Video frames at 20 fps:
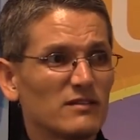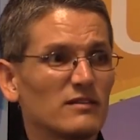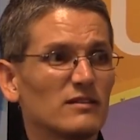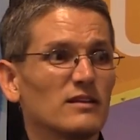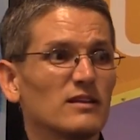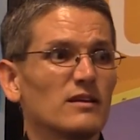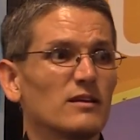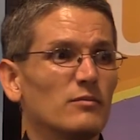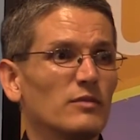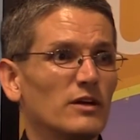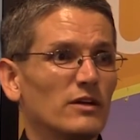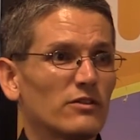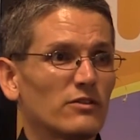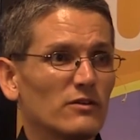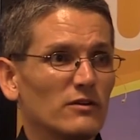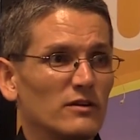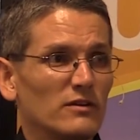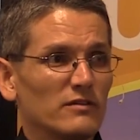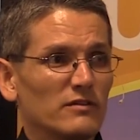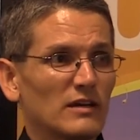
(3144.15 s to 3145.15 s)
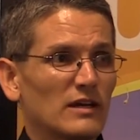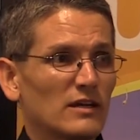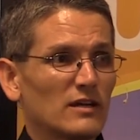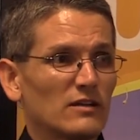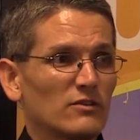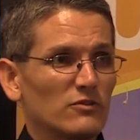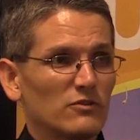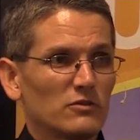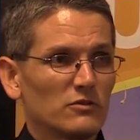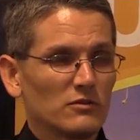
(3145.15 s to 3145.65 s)
and then about 30
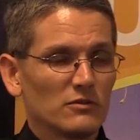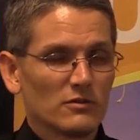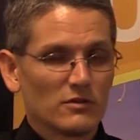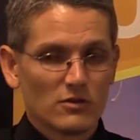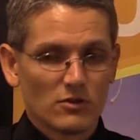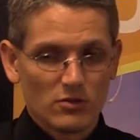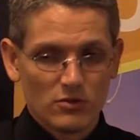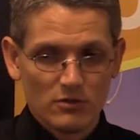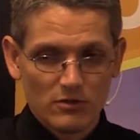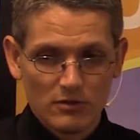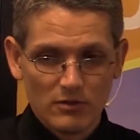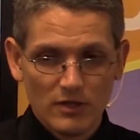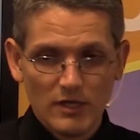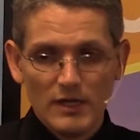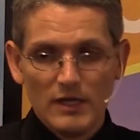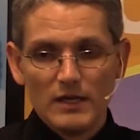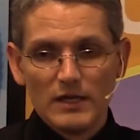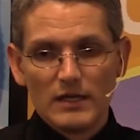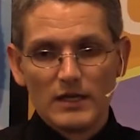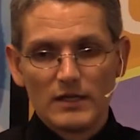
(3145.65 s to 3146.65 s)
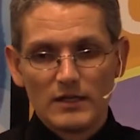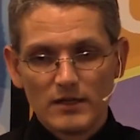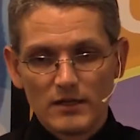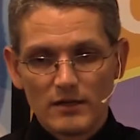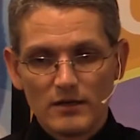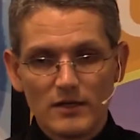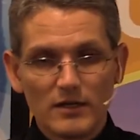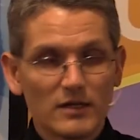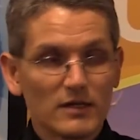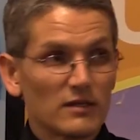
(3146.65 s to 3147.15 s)
seconds you do the cold, and then
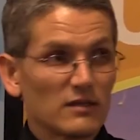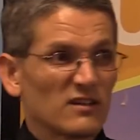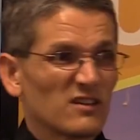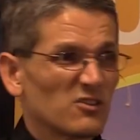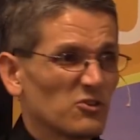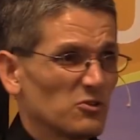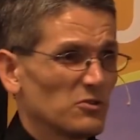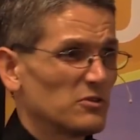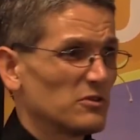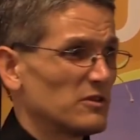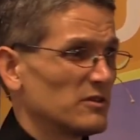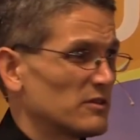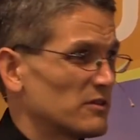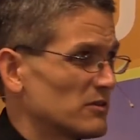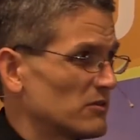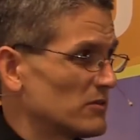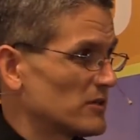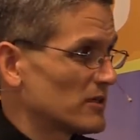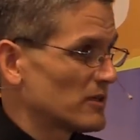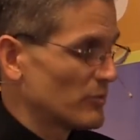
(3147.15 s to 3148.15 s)
hot and cold and so on.